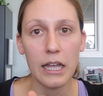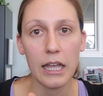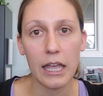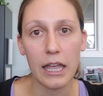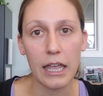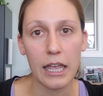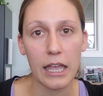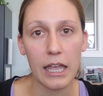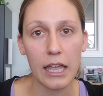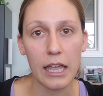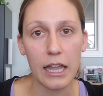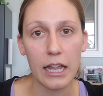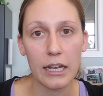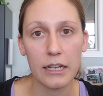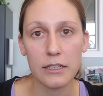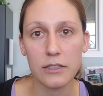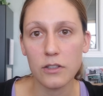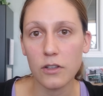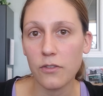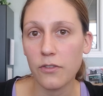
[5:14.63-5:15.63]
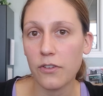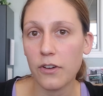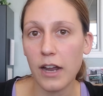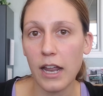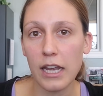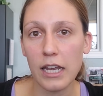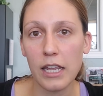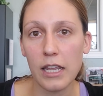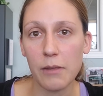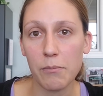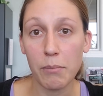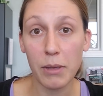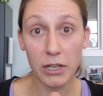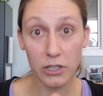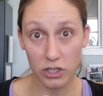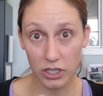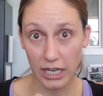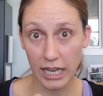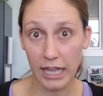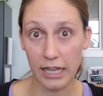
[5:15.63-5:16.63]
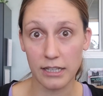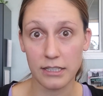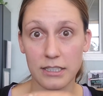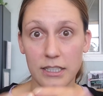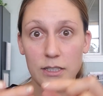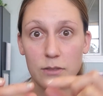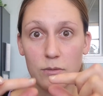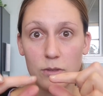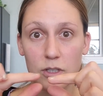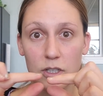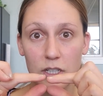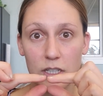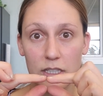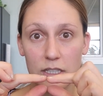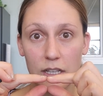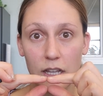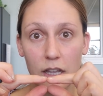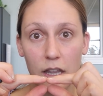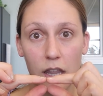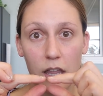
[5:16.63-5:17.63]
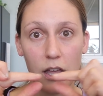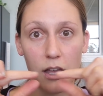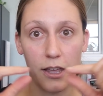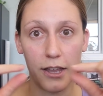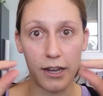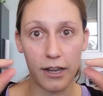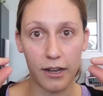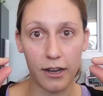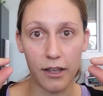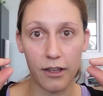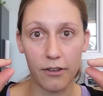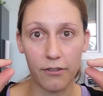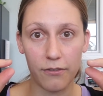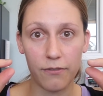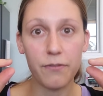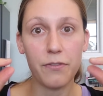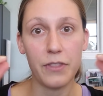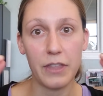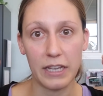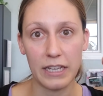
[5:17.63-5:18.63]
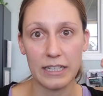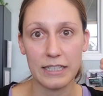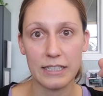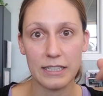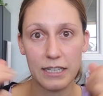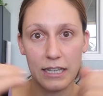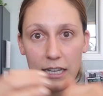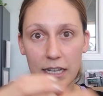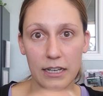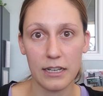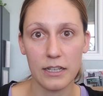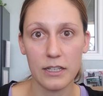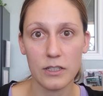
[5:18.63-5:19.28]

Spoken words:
And look for any pinch calluses, which is a line of thickened skin.